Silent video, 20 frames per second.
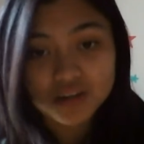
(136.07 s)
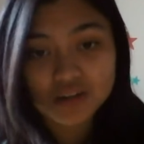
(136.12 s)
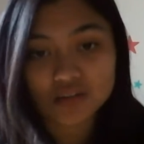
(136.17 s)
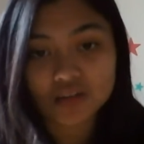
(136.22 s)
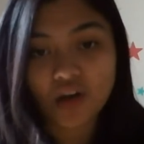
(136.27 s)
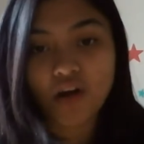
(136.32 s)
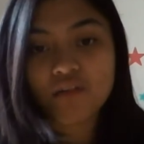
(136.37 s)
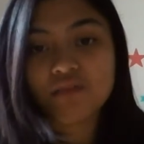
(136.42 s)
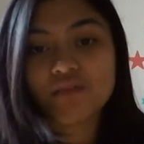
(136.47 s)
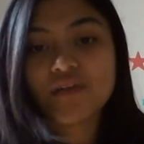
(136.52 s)

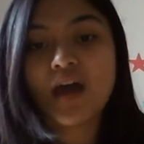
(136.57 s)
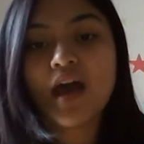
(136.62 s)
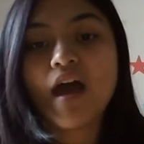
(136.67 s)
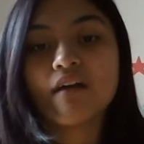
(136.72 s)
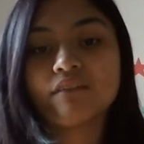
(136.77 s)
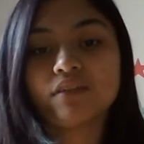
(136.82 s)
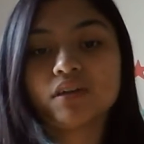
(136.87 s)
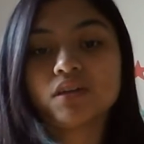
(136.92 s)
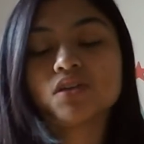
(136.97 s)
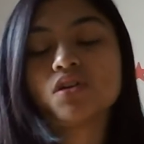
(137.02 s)
of
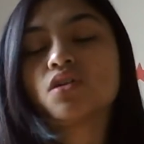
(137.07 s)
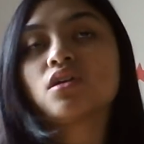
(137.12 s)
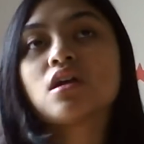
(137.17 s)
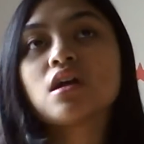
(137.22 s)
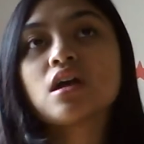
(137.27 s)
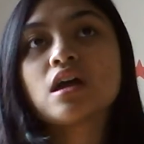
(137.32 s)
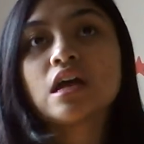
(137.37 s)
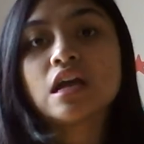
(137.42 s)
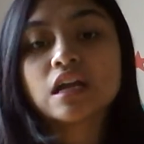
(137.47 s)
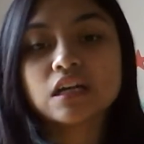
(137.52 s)
having your
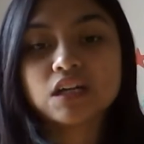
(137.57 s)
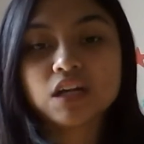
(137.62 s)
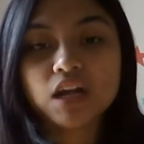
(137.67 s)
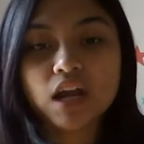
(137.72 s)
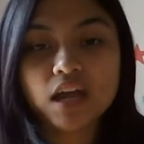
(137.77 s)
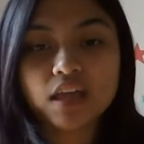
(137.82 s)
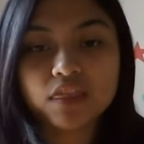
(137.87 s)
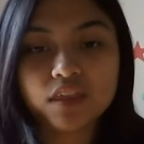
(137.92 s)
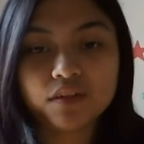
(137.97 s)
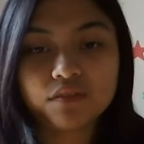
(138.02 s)

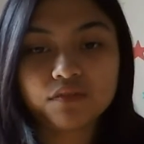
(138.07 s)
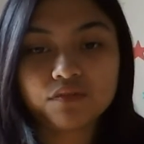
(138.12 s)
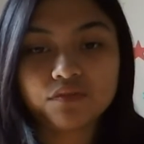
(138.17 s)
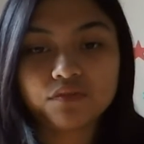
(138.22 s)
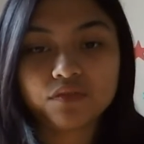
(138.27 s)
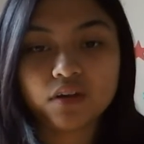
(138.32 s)
creative